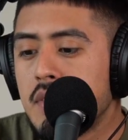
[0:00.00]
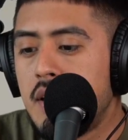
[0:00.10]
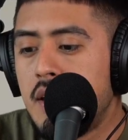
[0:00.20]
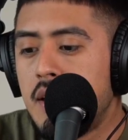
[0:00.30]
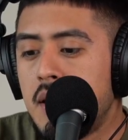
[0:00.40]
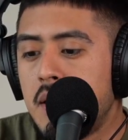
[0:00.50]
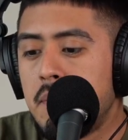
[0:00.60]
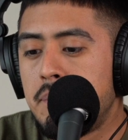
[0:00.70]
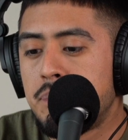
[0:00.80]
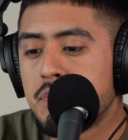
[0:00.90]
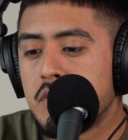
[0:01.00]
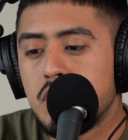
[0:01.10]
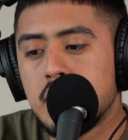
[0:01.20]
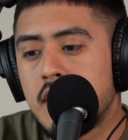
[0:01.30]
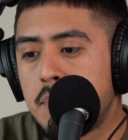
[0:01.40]

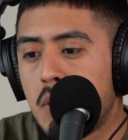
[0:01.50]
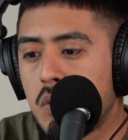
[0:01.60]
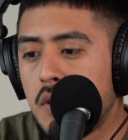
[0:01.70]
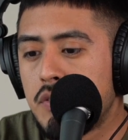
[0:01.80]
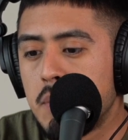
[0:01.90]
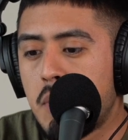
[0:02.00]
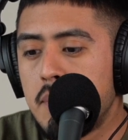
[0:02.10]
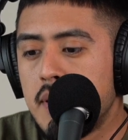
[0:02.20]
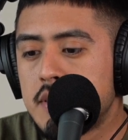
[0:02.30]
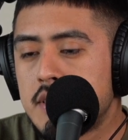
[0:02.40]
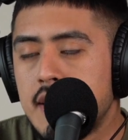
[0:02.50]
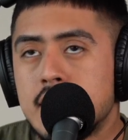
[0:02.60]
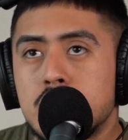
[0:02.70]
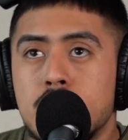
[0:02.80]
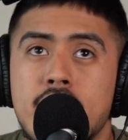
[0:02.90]
So can you park away from the apartments? Yeah,
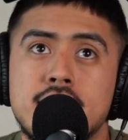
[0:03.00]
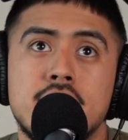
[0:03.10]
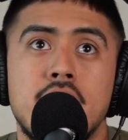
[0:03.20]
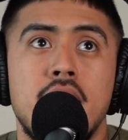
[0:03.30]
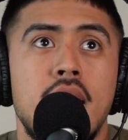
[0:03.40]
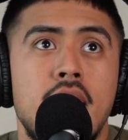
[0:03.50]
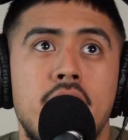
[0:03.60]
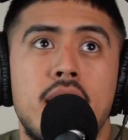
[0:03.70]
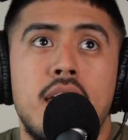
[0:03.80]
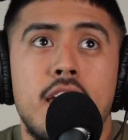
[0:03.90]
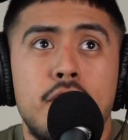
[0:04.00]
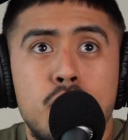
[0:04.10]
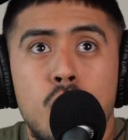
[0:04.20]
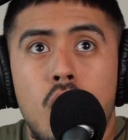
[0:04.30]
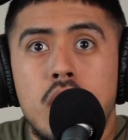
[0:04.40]
so that's,
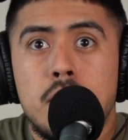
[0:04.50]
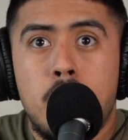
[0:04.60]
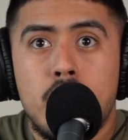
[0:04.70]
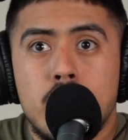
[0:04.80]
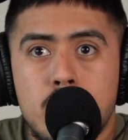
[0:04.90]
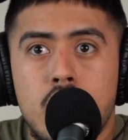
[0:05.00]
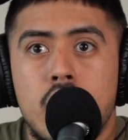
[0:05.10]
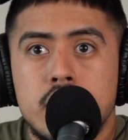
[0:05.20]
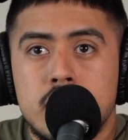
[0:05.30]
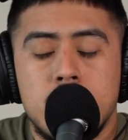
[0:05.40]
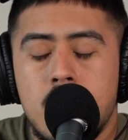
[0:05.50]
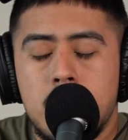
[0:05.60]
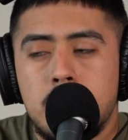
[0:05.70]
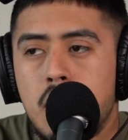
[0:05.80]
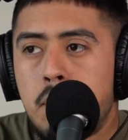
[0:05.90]
if you are in a parking garage,
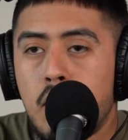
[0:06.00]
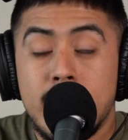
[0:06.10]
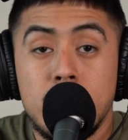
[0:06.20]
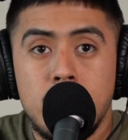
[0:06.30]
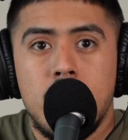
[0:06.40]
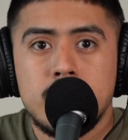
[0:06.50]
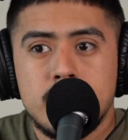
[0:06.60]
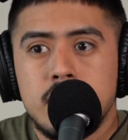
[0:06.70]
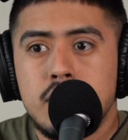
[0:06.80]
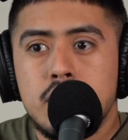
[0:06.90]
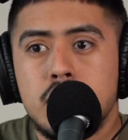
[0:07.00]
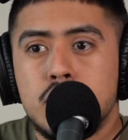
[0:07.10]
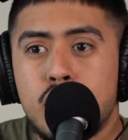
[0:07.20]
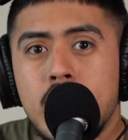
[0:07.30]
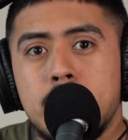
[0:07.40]
a parking lot,
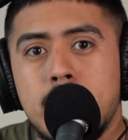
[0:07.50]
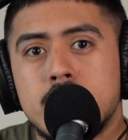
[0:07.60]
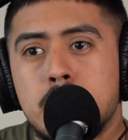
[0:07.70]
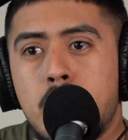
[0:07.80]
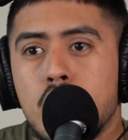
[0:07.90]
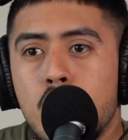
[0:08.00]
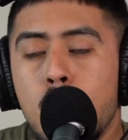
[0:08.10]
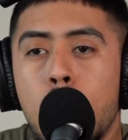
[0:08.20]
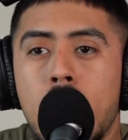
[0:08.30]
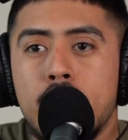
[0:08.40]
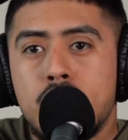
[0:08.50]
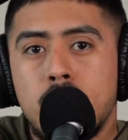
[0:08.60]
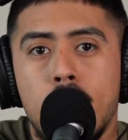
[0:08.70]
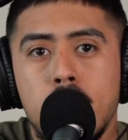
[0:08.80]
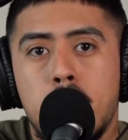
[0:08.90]
try your best to park away
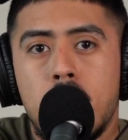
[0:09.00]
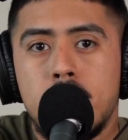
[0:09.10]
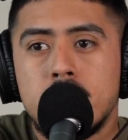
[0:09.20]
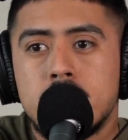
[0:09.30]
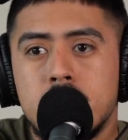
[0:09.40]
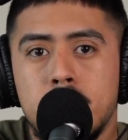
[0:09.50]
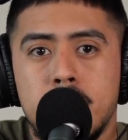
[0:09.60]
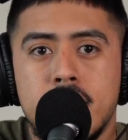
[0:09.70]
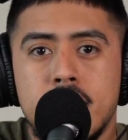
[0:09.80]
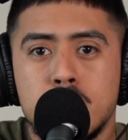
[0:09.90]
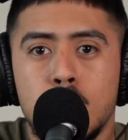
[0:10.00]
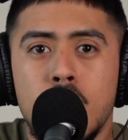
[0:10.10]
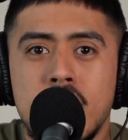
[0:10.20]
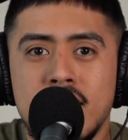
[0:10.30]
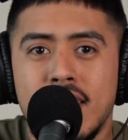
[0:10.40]
from all the apartments because
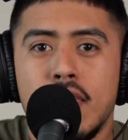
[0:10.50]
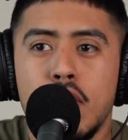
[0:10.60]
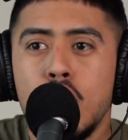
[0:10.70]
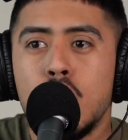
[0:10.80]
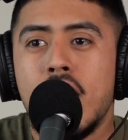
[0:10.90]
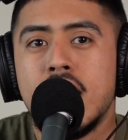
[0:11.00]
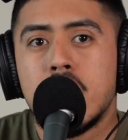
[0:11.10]
one, like you don't want any